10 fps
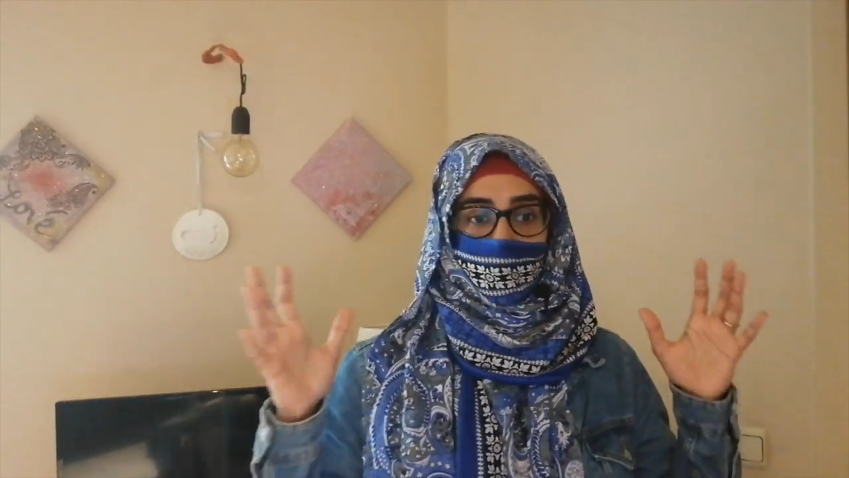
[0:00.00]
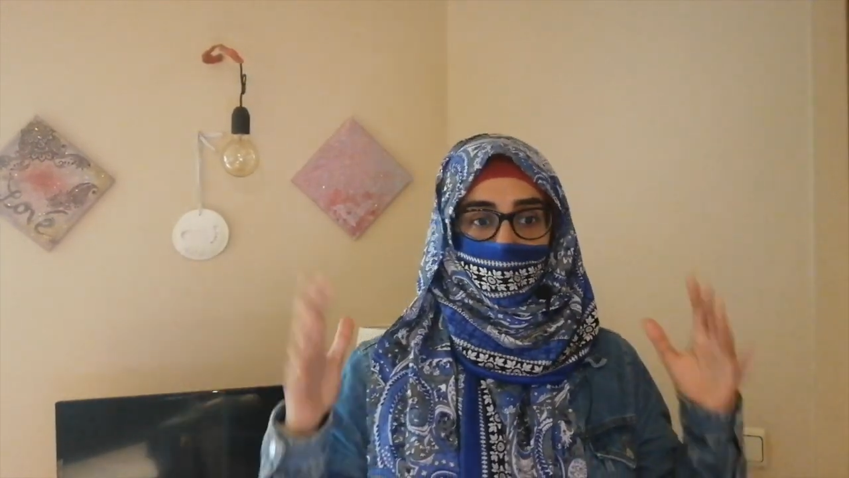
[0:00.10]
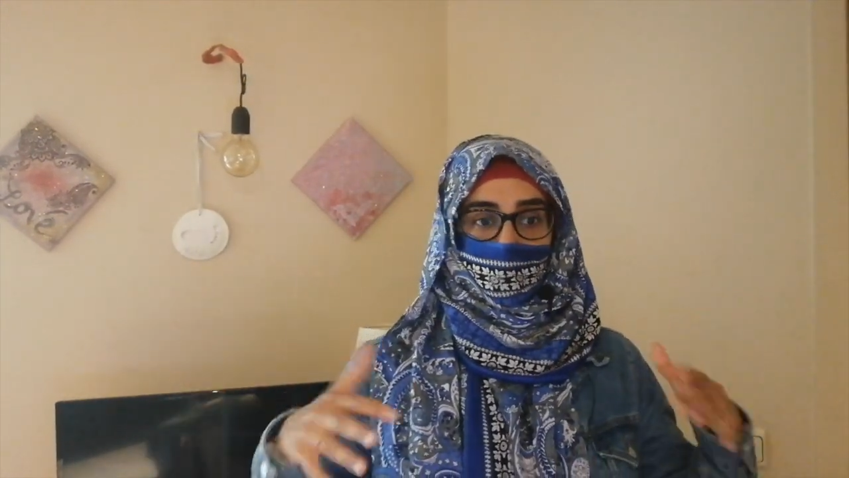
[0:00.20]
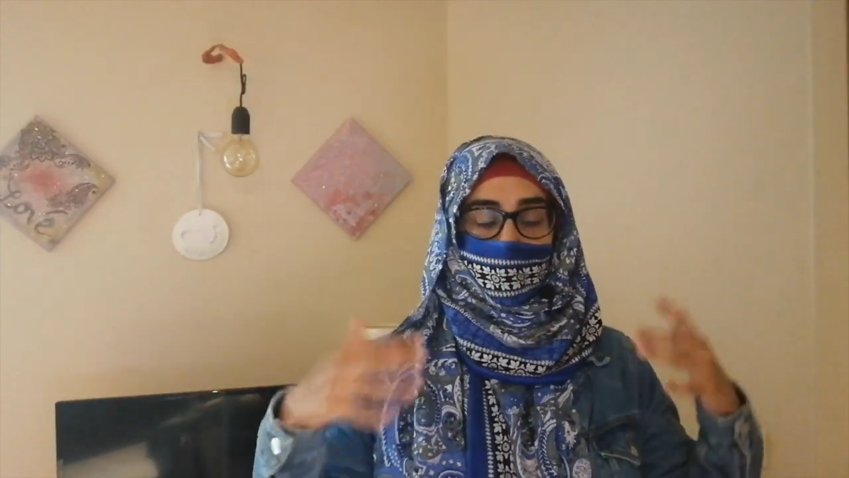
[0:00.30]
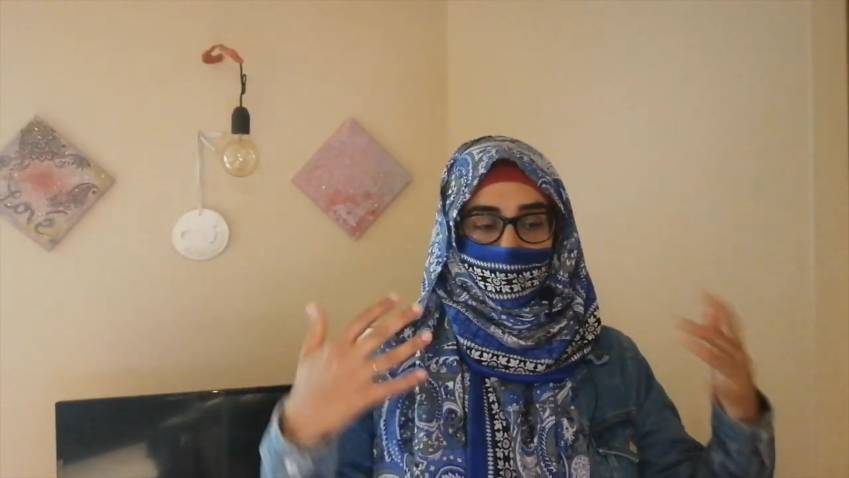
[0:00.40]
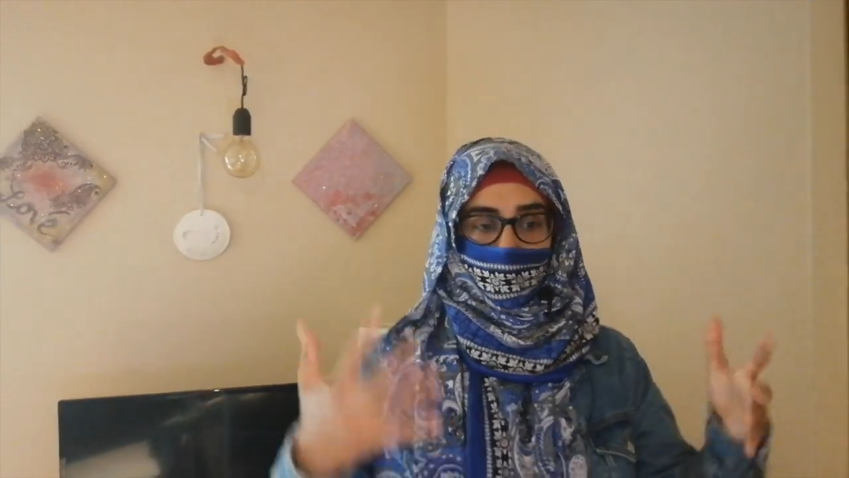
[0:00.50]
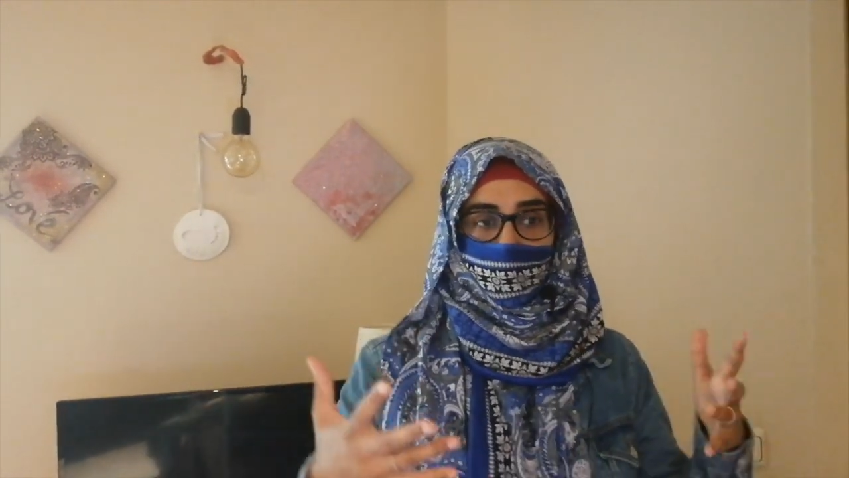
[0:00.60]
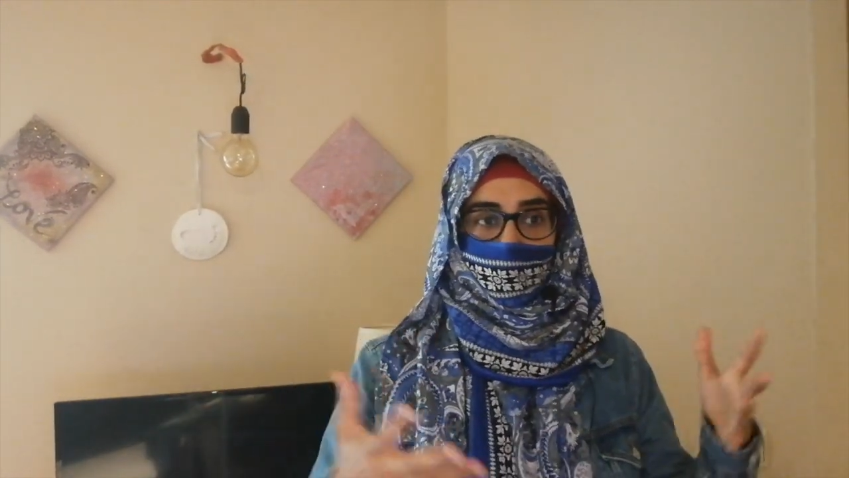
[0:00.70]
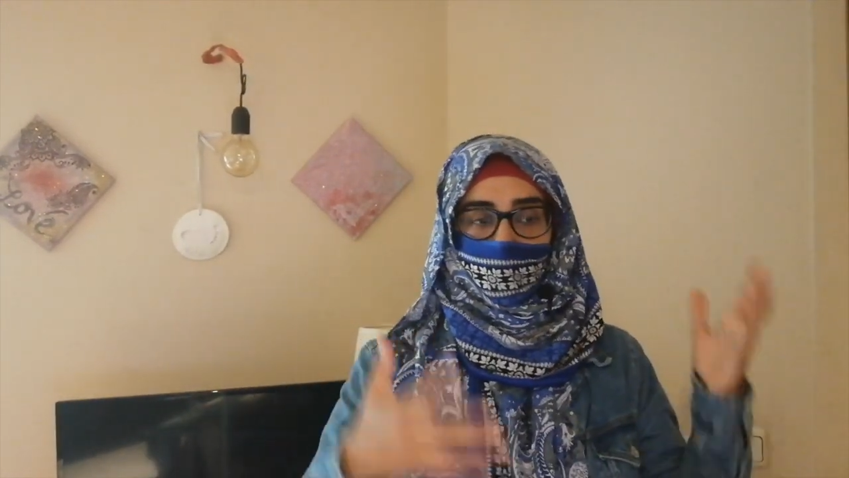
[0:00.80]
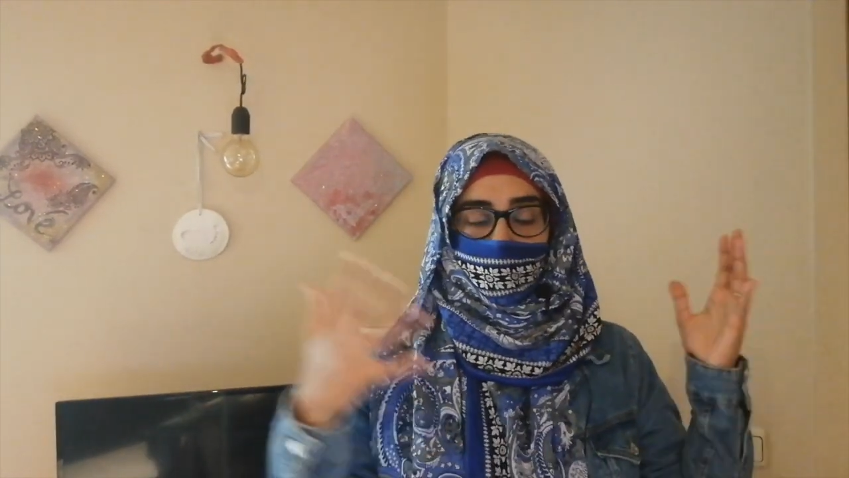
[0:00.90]
you as a
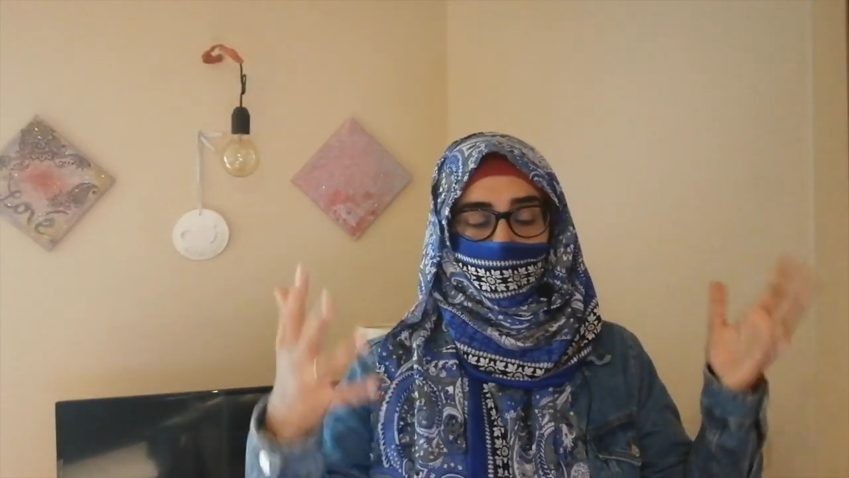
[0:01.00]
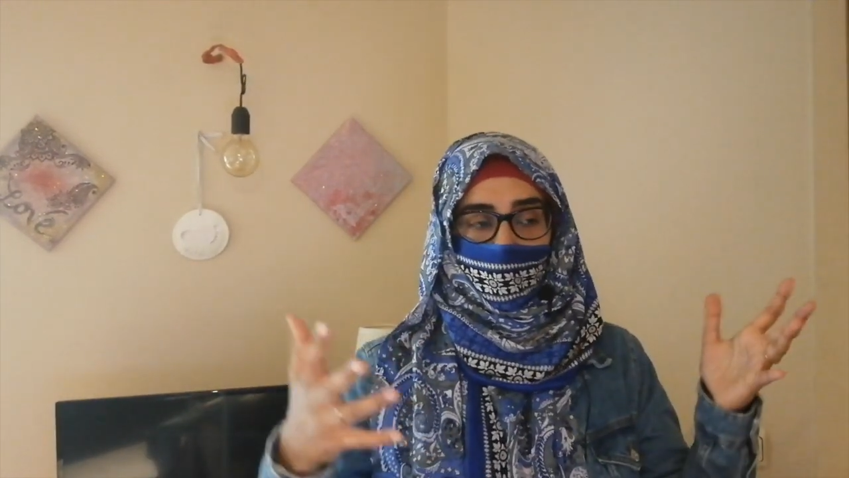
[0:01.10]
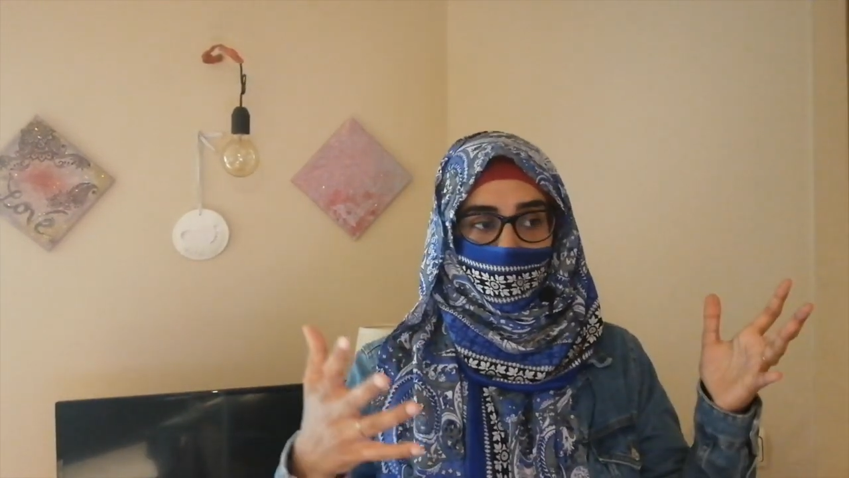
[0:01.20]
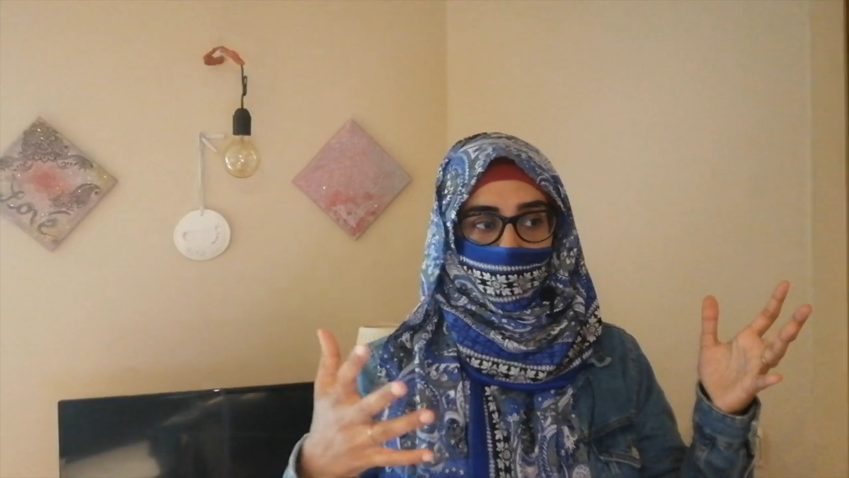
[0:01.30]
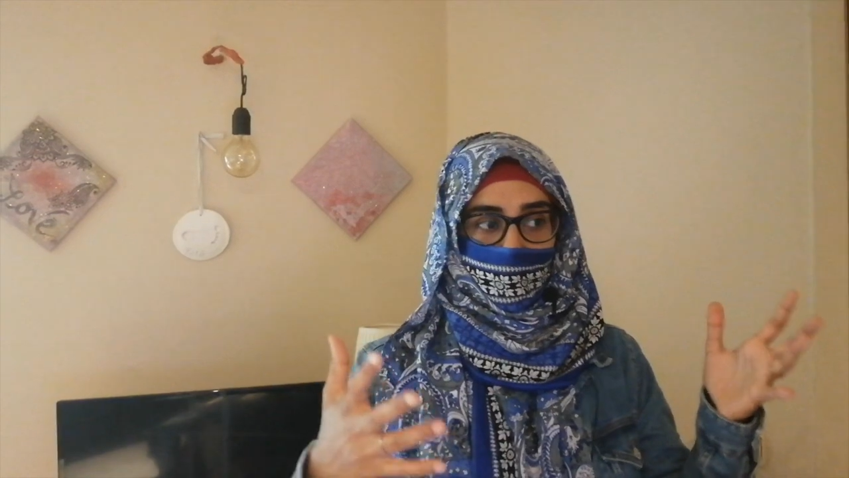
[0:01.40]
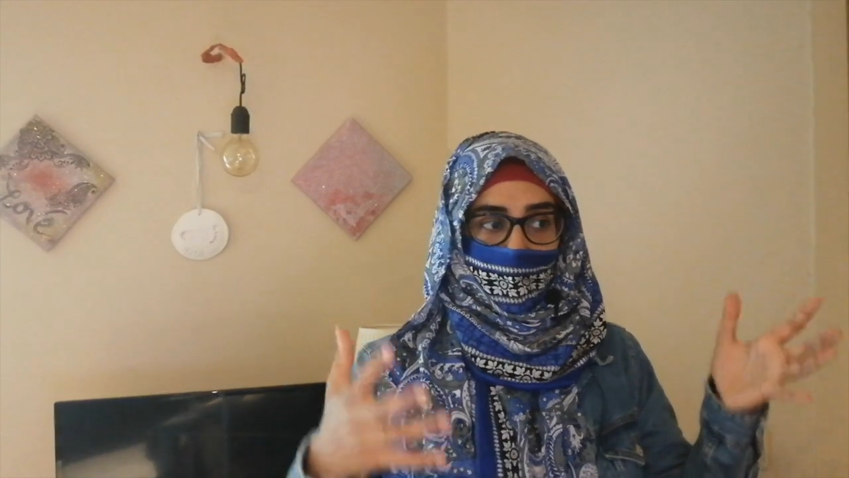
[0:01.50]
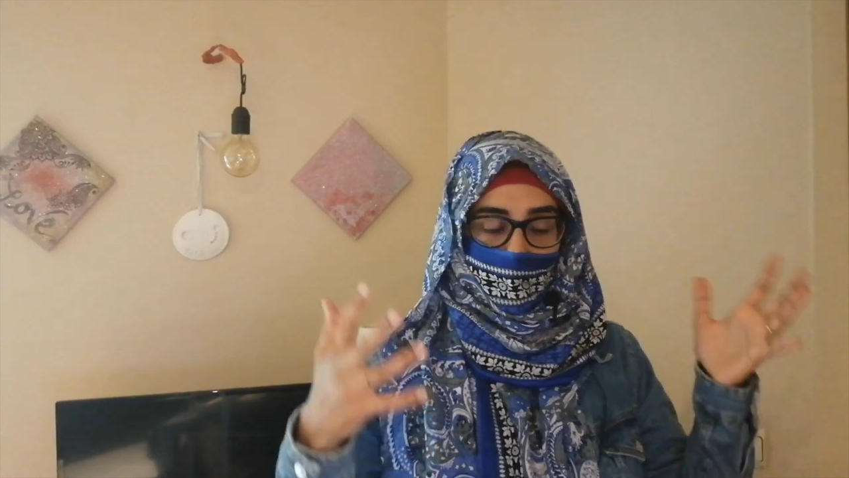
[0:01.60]
mother or father,